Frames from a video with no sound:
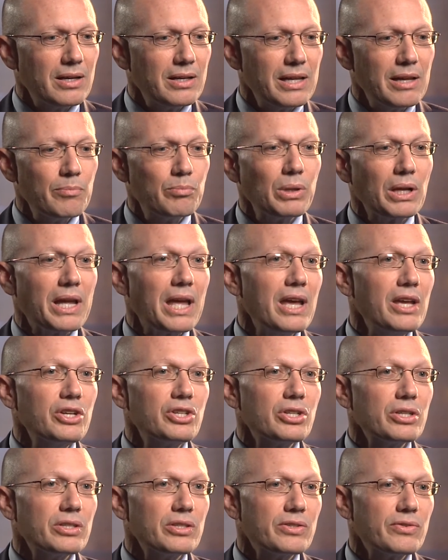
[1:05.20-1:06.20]

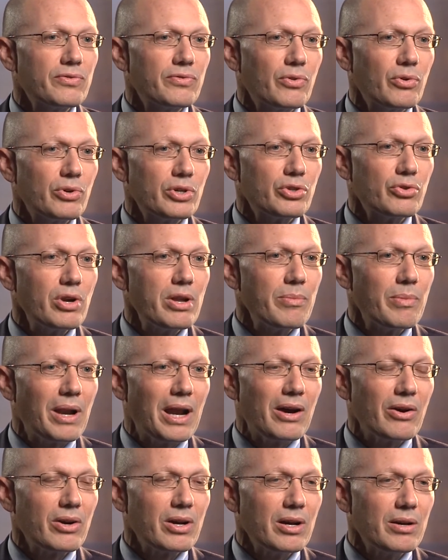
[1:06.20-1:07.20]
implications for treatment
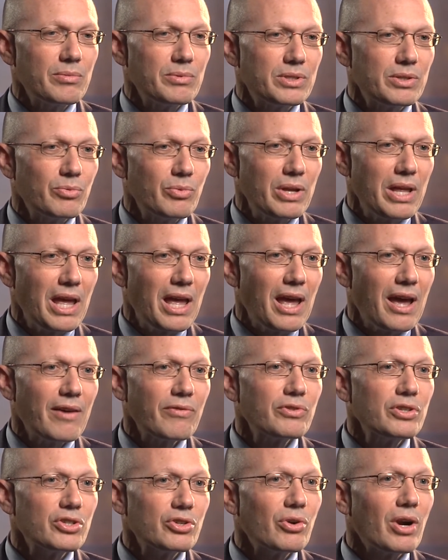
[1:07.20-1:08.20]
outcomes, and we have
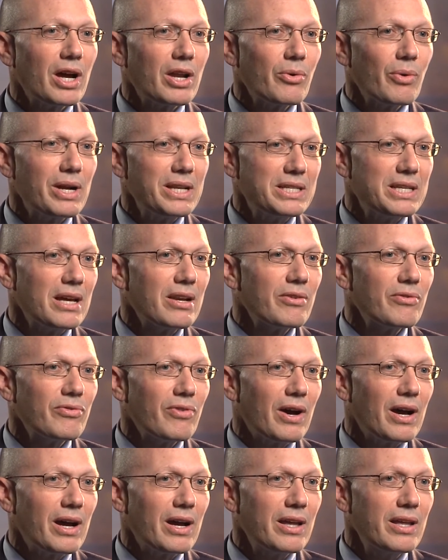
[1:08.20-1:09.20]
to try to
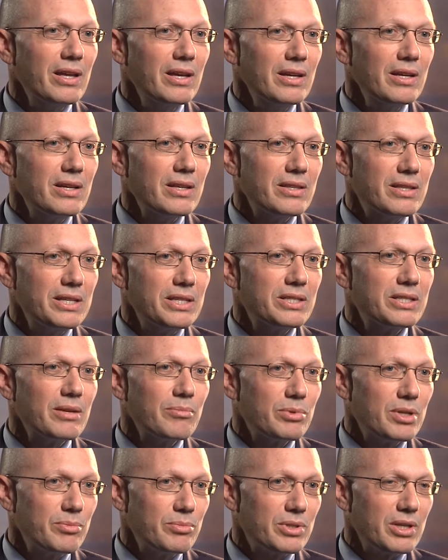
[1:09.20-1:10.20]
identify these
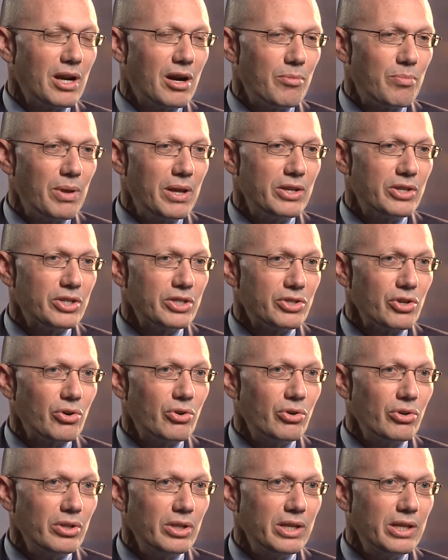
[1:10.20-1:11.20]
symptoms in our patients
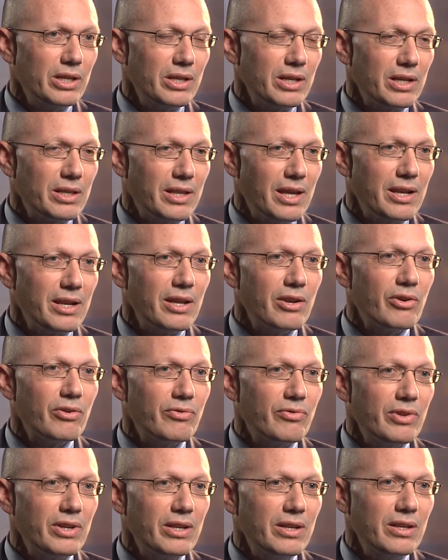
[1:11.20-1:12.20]
early and then
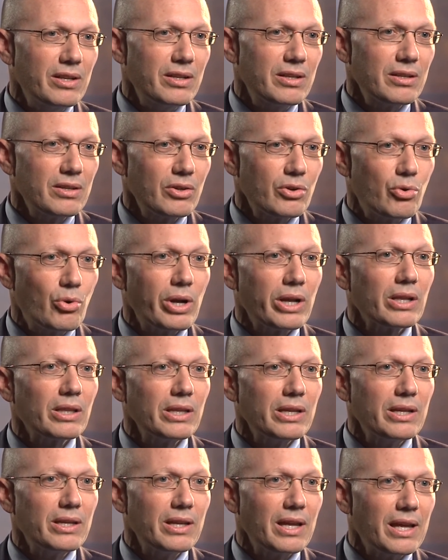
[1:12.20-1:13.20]
intervene
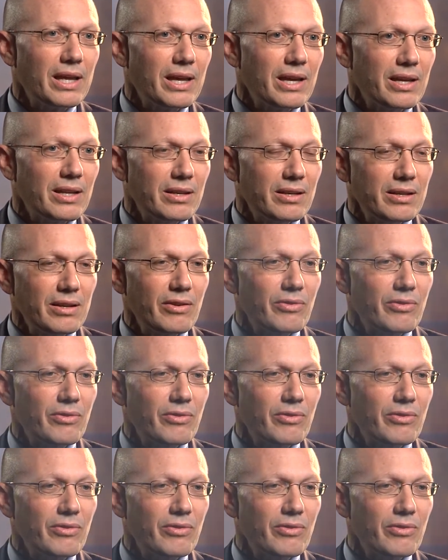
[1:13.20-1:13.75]
quickly and